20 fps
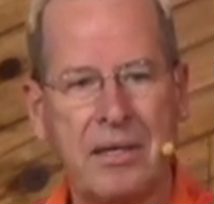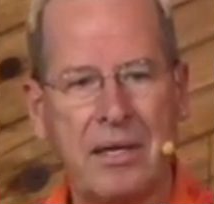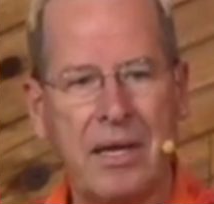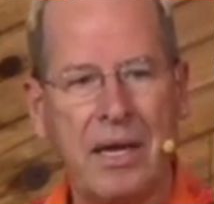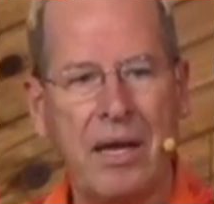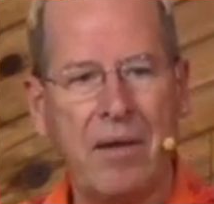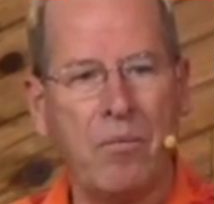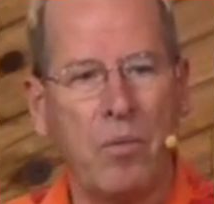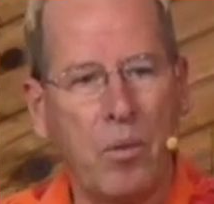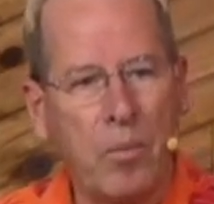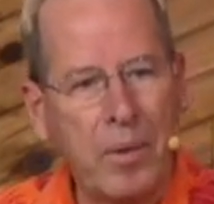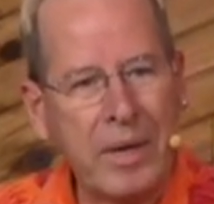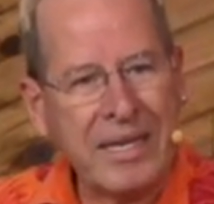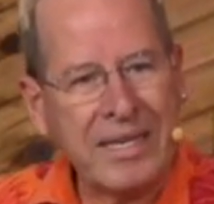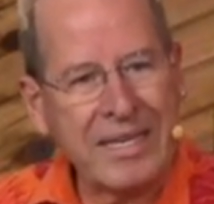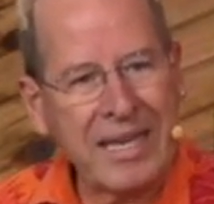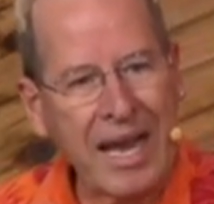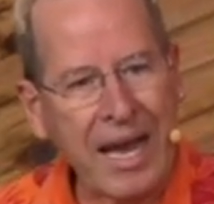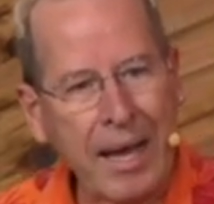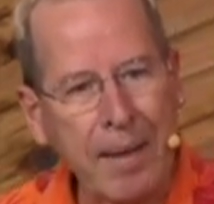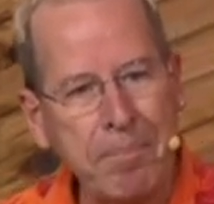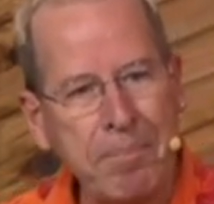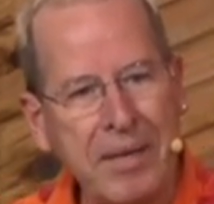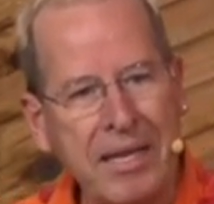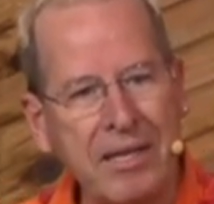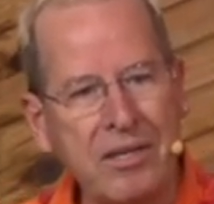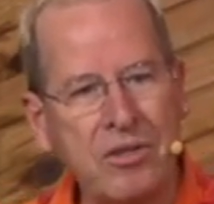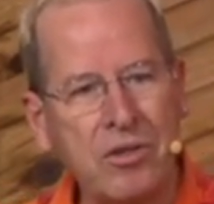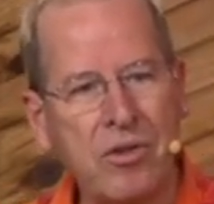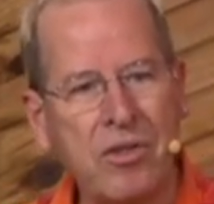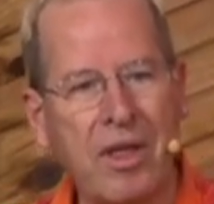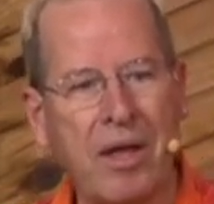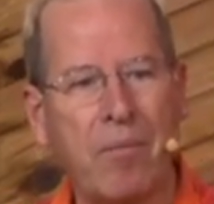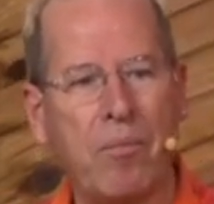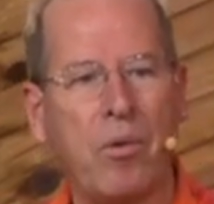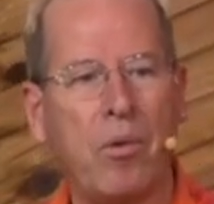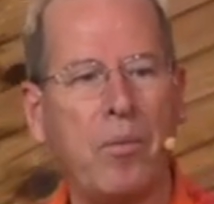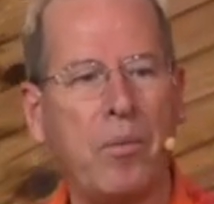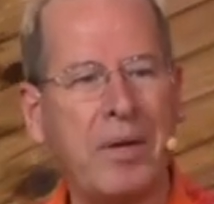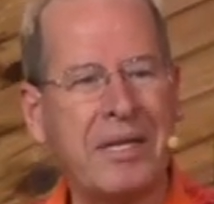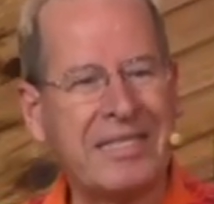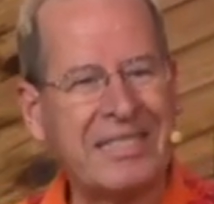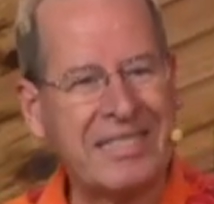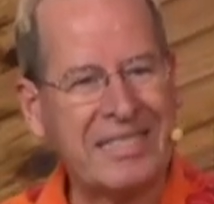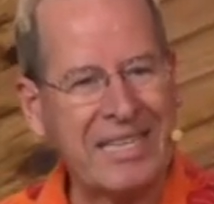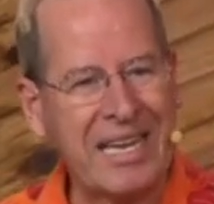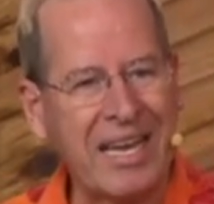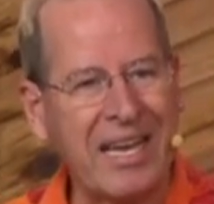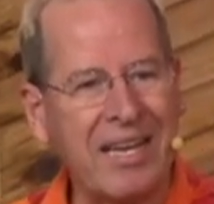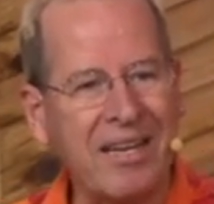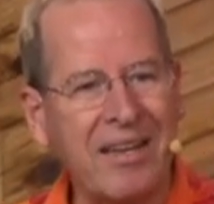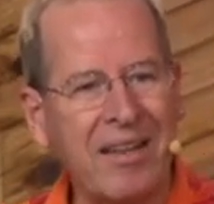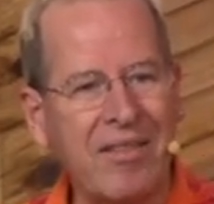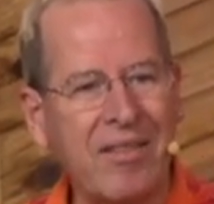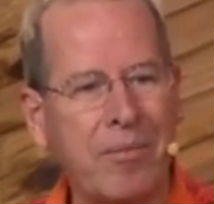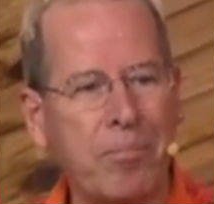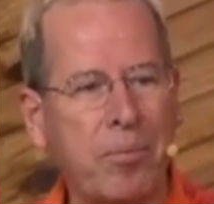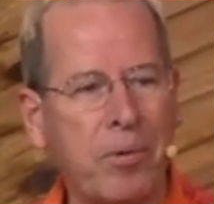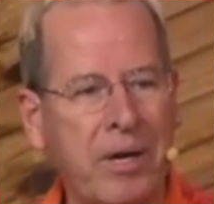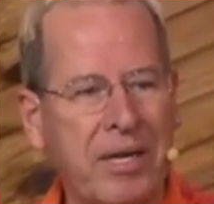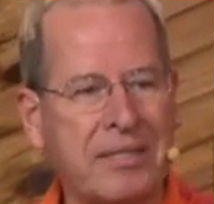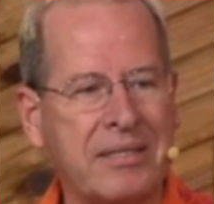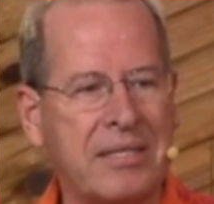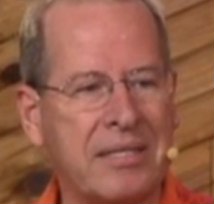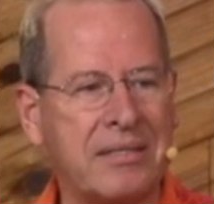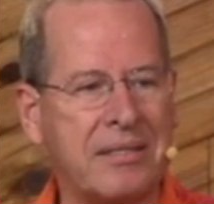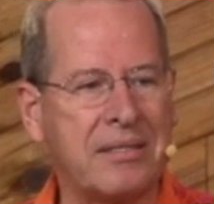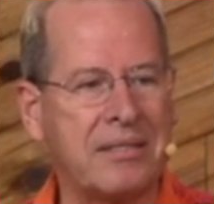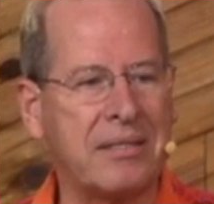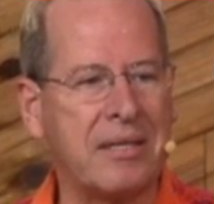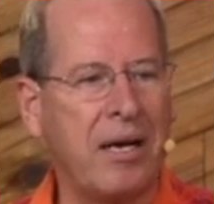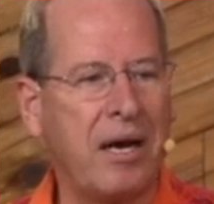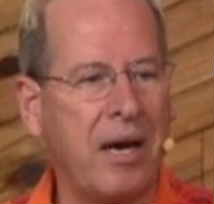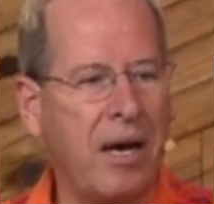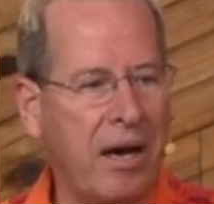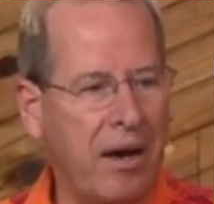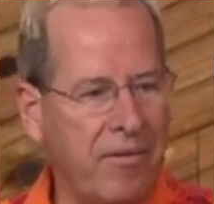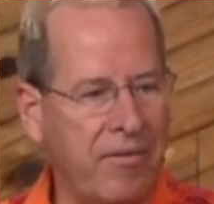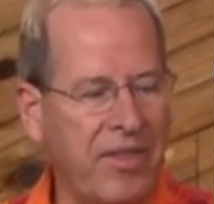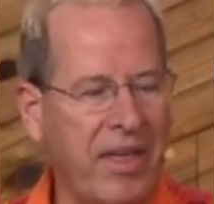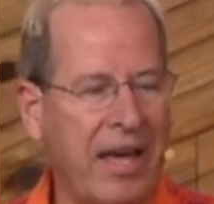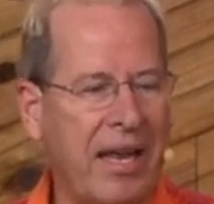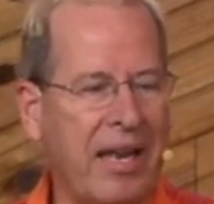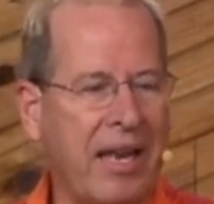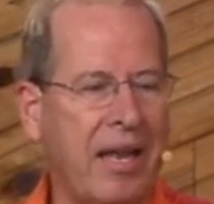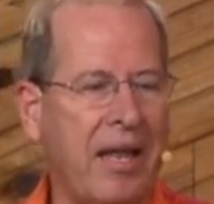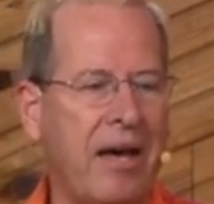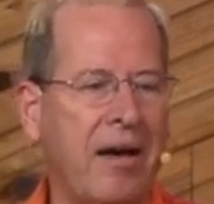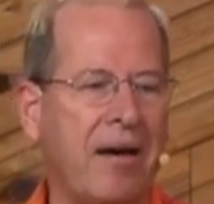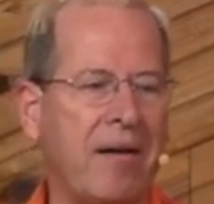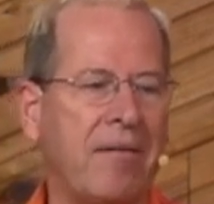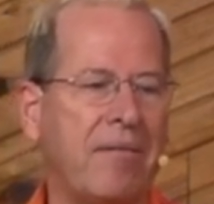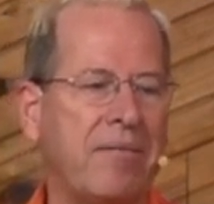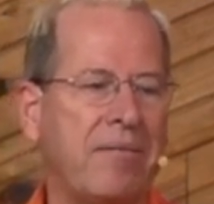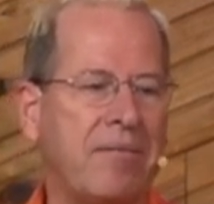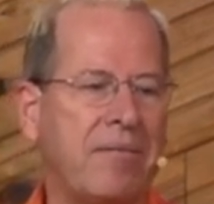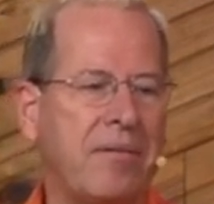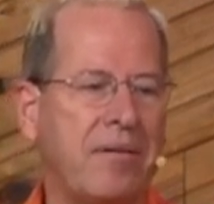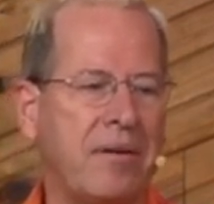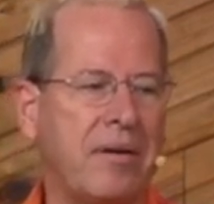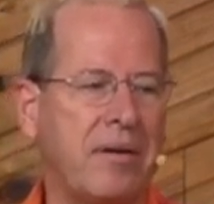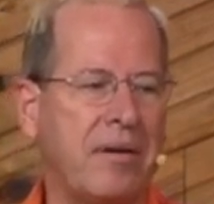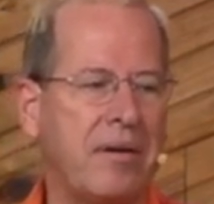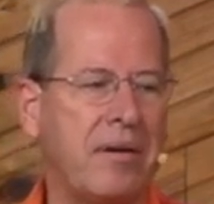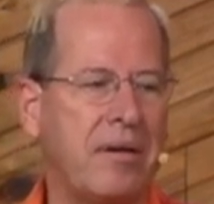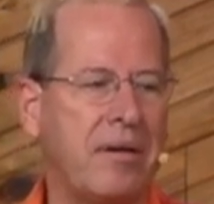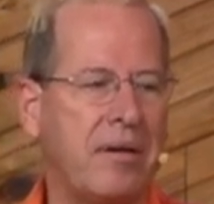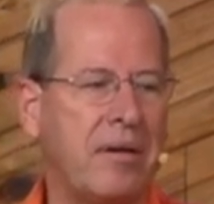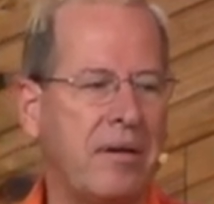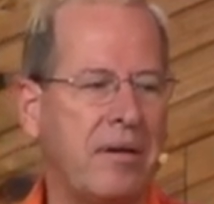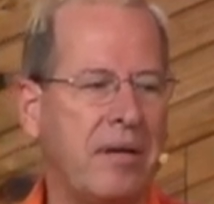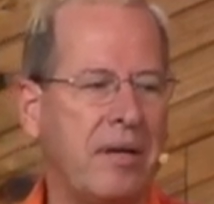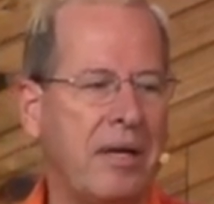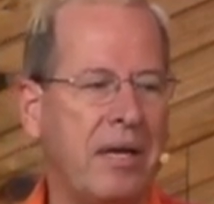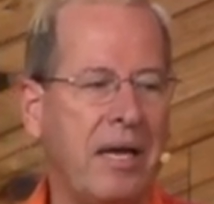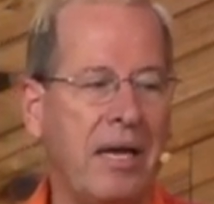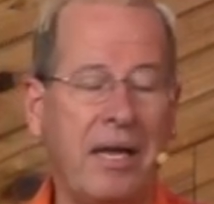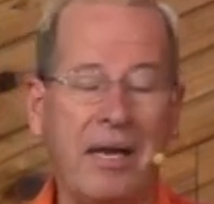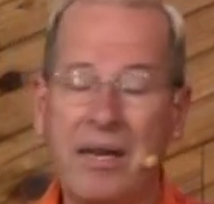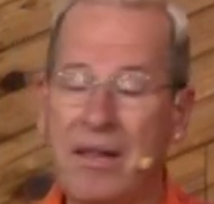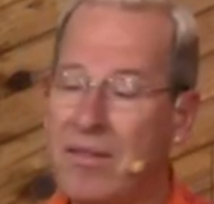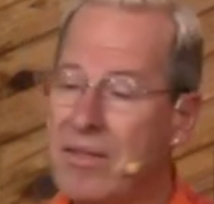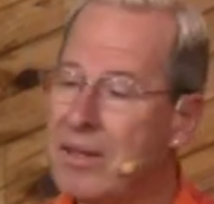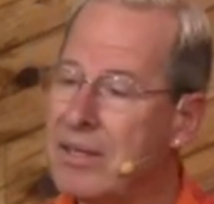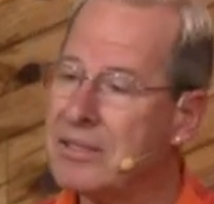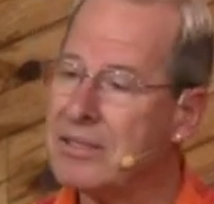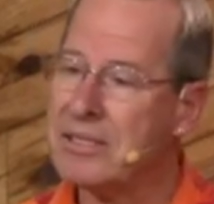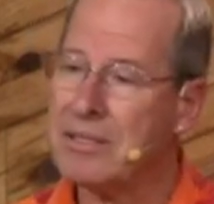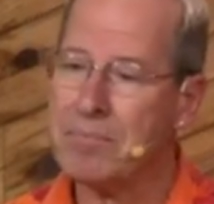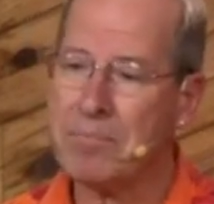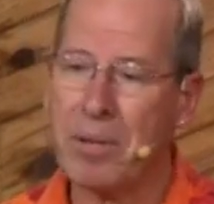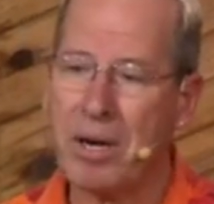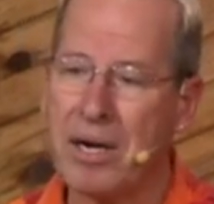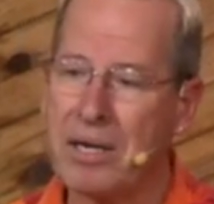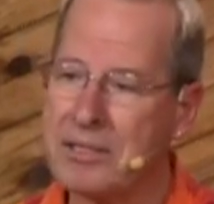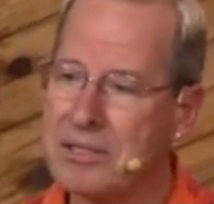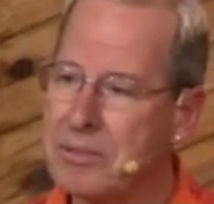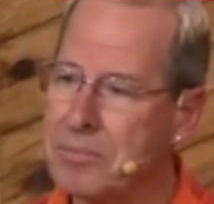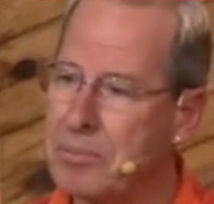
And when we tap into that, when we stand in the presence of that love, anything's possible.